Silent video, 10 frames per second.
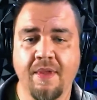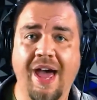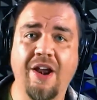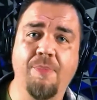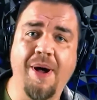I
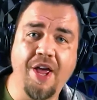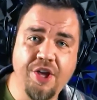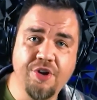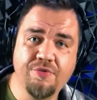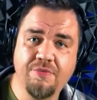don't know about
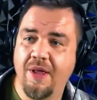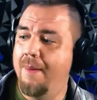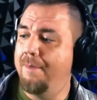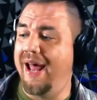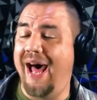you,
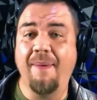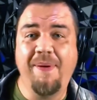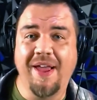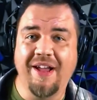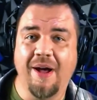but I
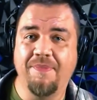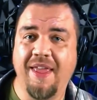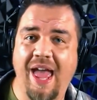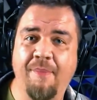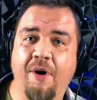pick up
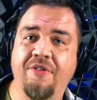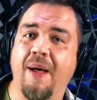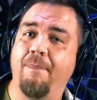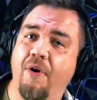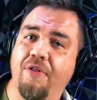the ammo
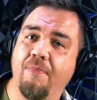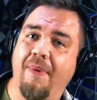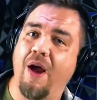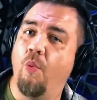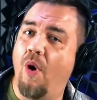that both
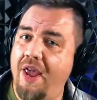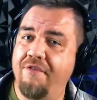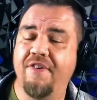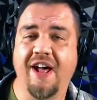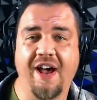my
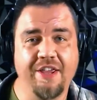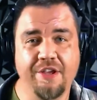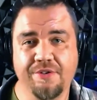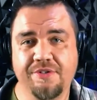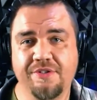wife and I
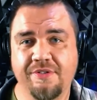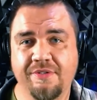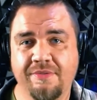use.